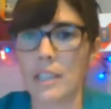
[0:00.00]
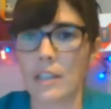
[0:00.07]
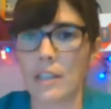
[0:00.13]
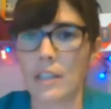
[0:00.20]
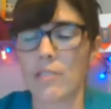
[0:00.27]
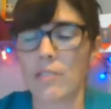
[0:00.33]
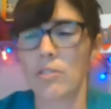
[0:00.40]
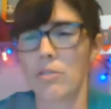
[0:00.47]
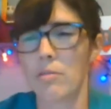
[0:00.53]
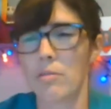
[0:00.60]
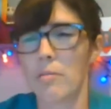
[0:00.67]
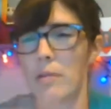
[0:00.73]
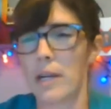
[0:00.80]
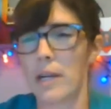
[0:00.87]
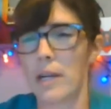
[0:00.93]
So remember I
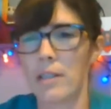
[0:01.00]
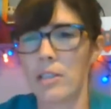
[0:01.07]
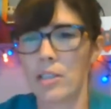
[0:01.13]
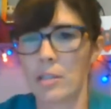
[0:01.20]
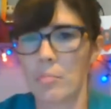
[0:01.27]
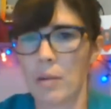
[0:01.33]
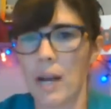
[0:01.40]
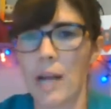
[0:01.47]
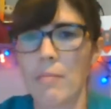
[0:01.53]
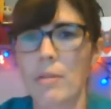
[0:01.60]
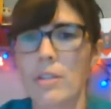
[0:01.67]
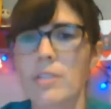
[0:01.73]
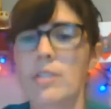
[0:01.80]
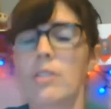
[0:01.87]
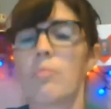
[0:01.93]
mentioned the primers? The
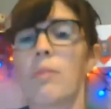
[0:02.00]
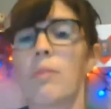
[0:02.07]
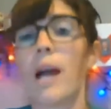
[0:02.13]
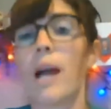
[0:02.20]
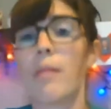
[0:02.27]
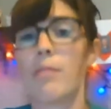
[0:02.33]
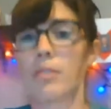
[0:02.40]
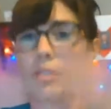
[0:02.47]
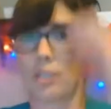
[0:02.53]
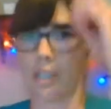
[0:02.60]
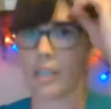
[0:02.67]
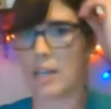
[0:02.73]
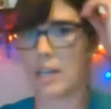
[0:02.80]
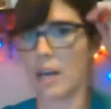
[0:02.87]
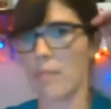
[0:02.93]
primers are going to come
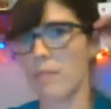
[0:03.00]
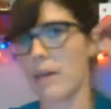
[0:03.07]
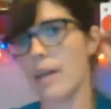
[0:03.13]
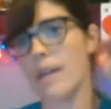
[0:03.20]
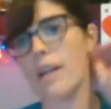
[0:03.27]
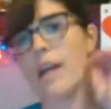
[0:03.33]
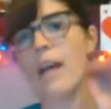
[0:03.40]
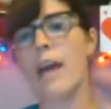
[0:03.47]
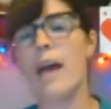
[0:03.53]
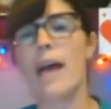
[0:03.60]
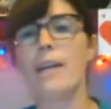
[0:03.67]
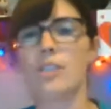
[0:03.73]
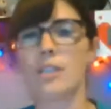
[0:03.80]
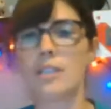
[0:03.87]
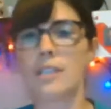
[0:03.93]
in and just
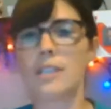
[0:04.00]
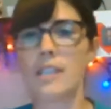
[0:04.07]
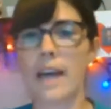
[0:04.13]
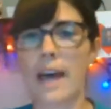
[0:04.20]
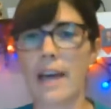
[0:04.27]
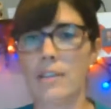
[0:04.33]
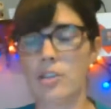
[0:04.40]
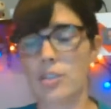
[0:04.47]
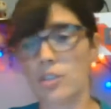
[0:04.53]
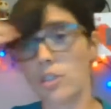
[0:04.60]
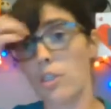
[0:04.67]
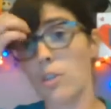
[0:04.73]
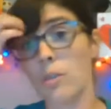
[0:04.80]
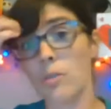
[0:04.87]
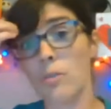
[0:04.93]
attach
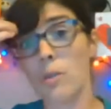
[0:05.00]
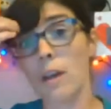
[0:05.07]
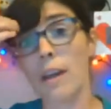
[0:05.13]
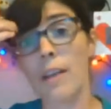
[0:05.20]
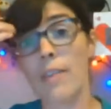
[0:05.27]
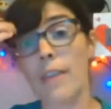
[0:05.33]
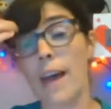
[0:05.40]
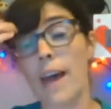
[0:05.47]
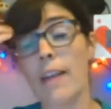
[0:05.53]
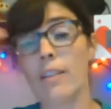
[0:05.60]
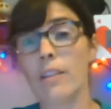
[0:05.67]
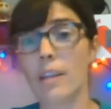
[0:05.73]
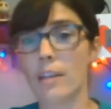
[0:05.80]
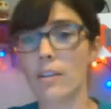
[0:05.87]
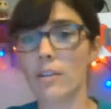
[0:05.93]
to that
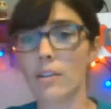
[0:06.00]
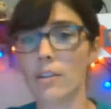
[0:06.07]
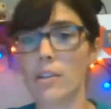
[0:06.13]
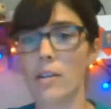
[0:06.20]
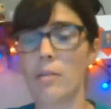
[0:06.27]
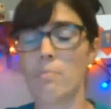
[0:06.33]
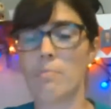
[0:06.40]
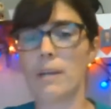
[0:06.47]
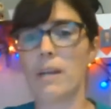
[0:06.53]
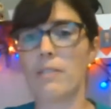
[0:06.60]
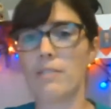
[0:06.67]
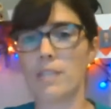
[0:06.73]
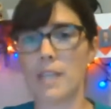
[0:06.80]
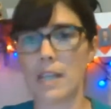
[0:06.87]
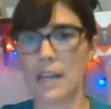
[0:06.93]
little bit of
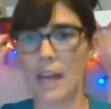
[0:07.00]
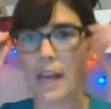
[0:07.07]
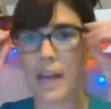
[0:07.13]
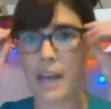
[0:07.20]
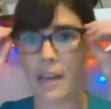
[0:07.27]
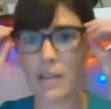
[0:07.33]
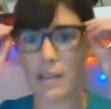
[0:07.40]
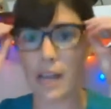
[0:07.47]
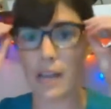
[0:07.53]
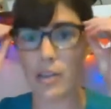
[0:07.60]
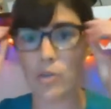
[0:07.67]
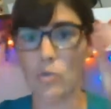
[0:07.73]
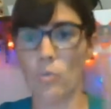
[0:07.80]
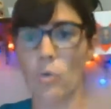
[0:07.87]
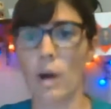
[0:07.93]
DNA that you
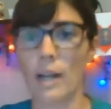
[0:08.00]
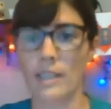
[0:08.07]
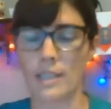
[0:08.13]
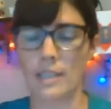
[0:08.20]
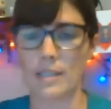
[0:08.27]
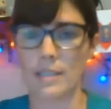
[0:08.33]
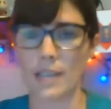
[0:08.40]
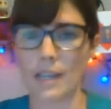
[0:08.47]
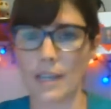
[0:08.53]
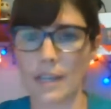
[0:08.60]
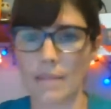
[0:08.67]
want to study.